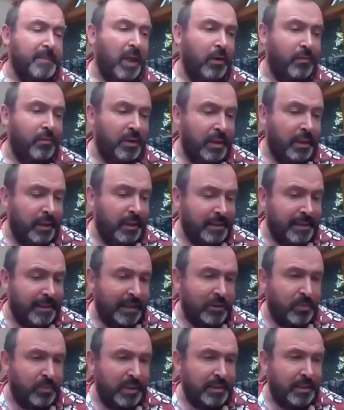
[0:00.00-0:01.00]
over the last
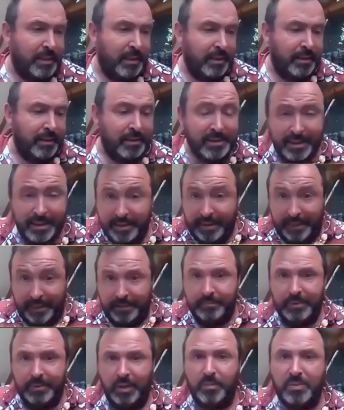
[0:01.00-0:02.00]
10, 20 years, and
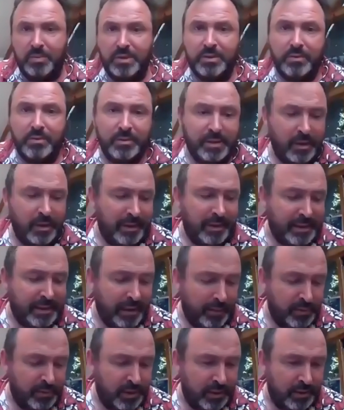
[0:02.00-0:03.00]
again, you know, Bristol's no
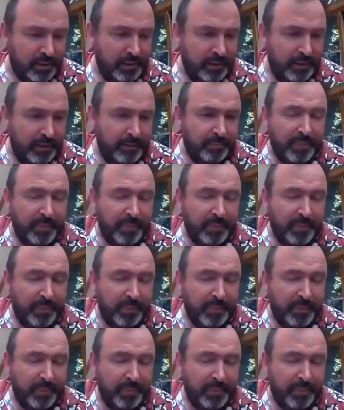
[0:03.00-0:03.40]
exception,